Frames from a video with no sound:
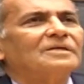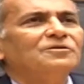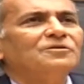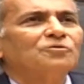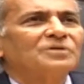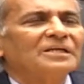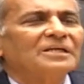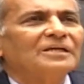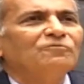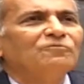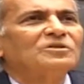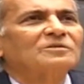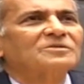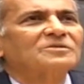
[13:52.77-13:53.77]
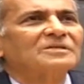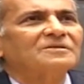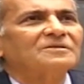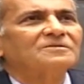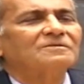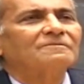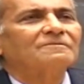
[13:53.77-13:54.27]
Esoteric Hinduism
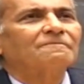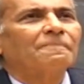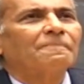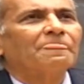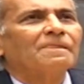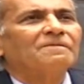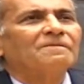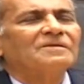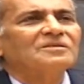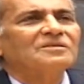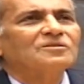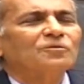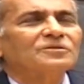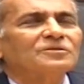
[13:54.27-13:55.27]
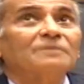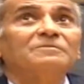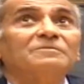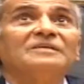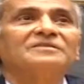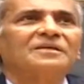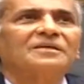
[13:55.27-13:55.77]
says, this is not
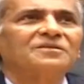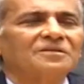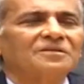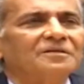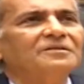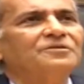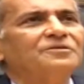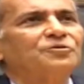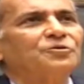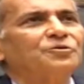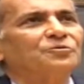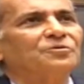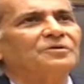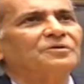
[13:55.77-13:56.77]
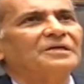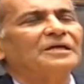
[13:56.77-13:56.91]
something that's external to you.